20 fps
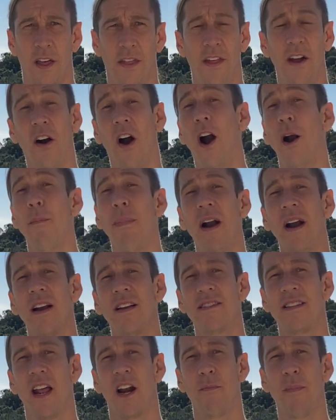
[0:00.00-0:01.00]
There are bearings
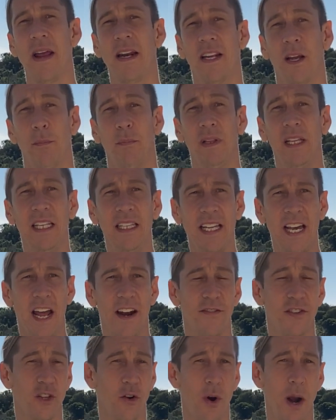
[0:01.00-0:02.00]
that are made completely out of
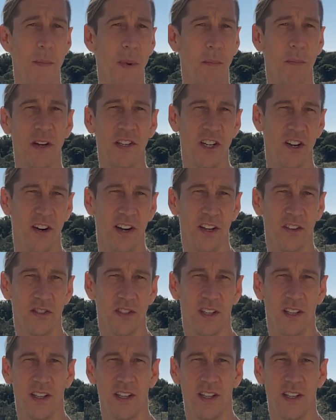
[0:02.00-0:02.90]
ceramic materials,